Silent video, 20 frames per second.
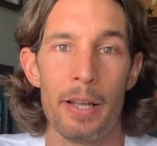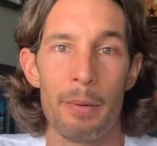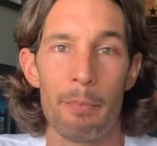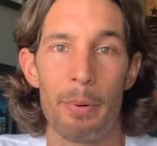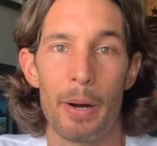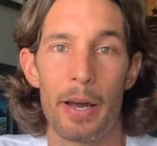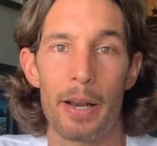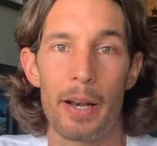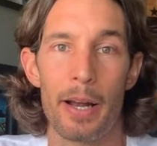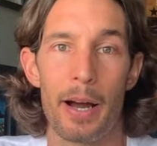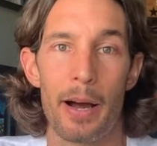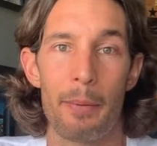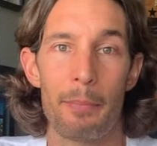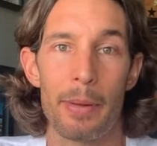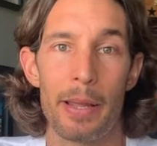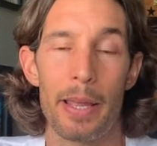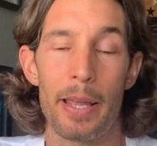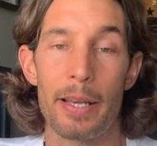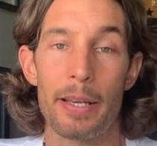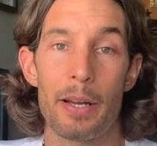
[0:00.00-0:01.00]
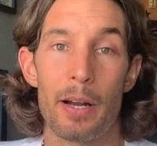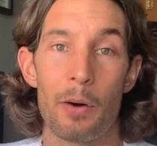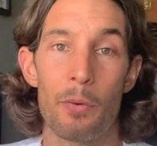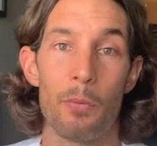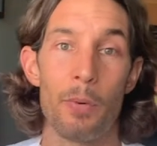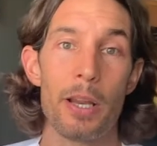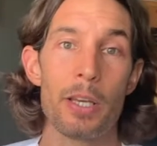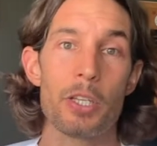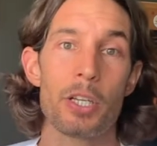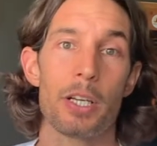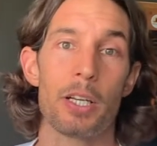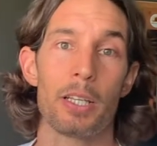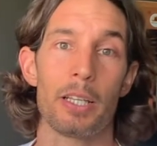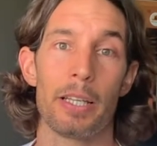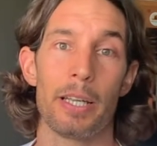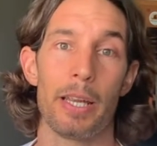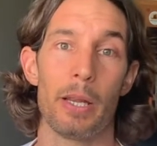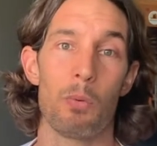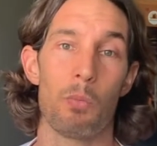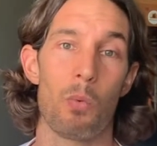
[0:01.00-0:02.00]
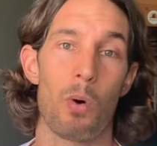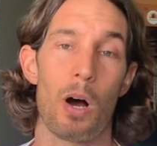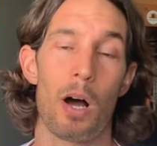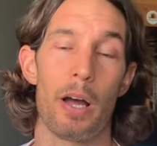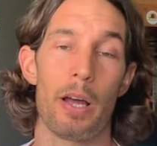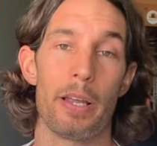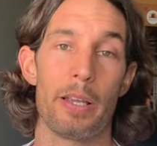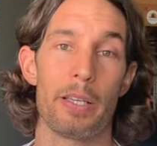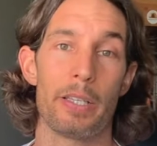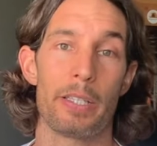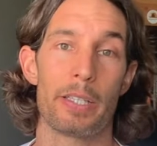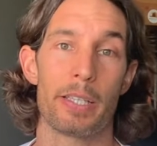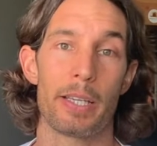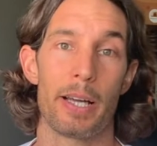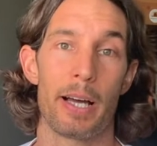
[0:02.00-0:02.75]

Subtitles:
But it originally was,